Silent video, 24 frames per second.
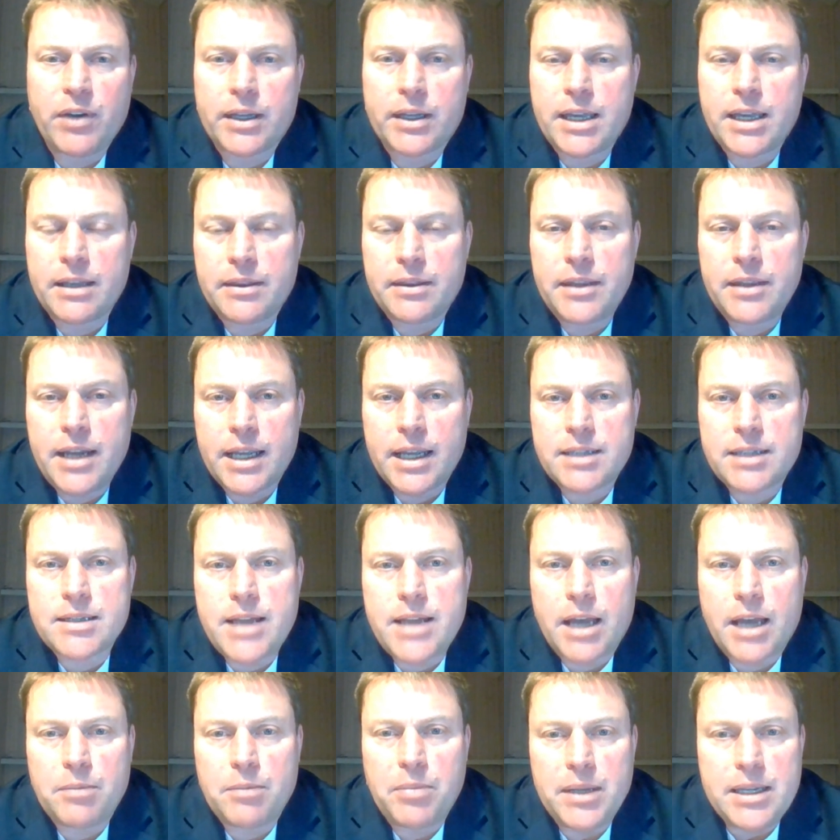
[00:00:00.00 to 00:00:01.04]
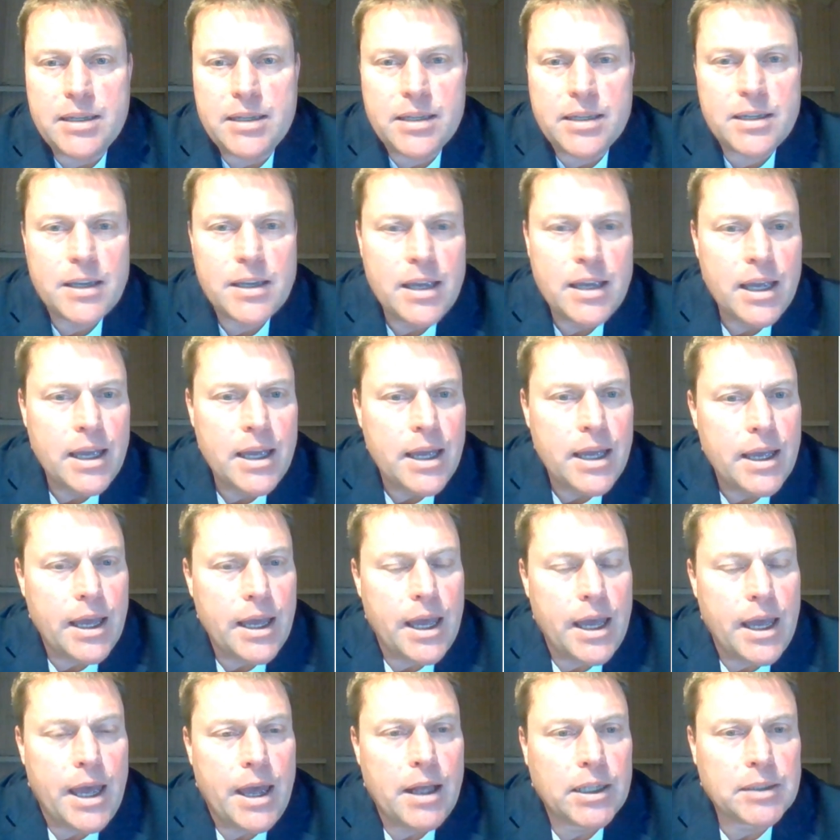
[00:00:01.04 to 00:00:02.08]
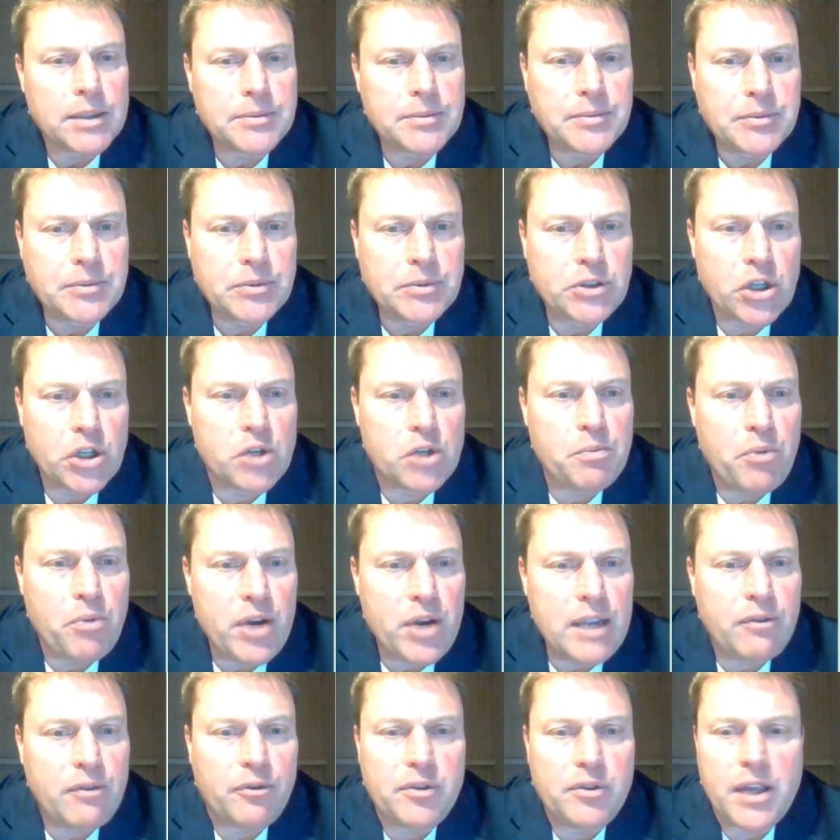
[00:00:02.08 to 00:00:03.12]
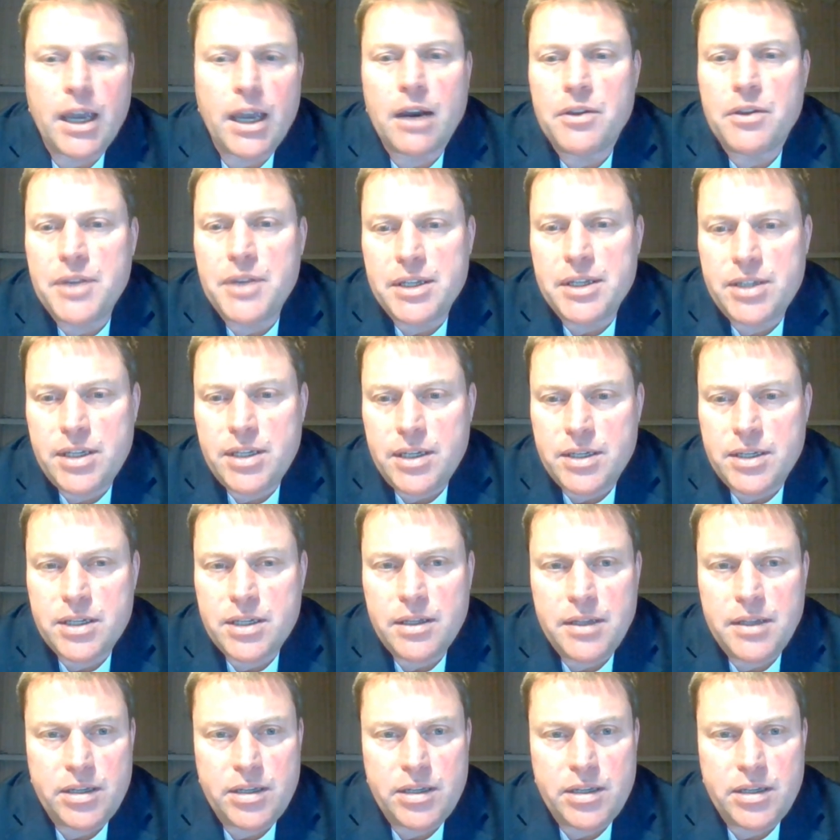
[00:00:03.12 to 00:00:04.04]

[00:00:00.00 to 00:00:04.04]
I get the next slide, please. Just briefly here, this is